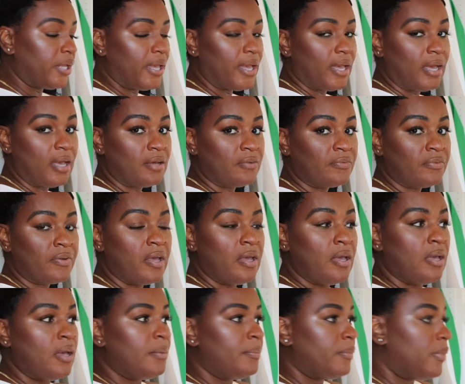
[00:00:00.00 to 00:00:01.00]
I have
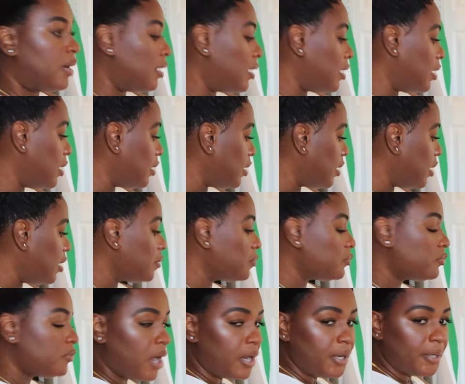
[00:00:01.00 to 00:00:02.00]
my
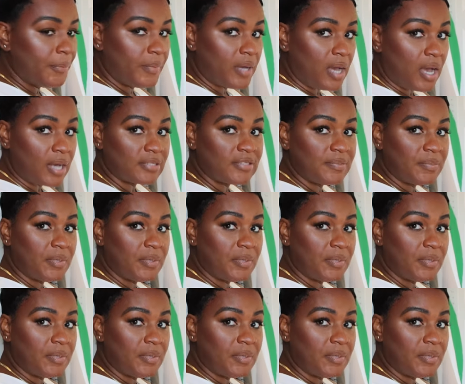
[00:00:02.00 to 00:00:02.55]
Prada box,